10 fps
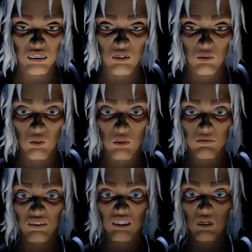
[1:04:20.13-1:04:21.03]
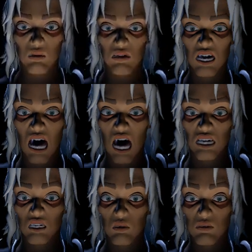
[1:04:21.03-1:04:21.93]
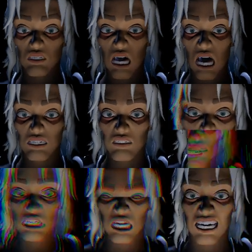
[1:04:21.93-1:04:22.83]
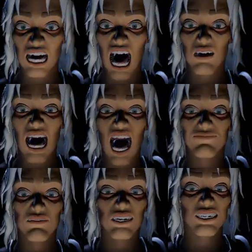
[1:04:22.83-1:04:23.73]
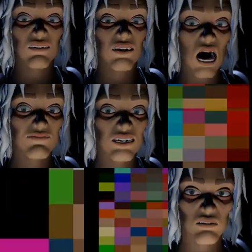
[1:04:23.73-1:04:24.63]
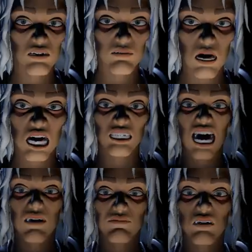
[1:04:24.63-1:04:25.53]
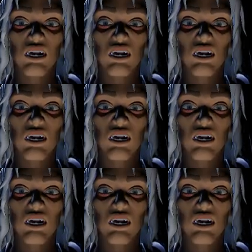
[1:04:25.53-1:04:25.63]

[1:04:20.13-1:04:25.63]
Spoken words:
The room's so dark you can't see how happy the puppy is to be picked up.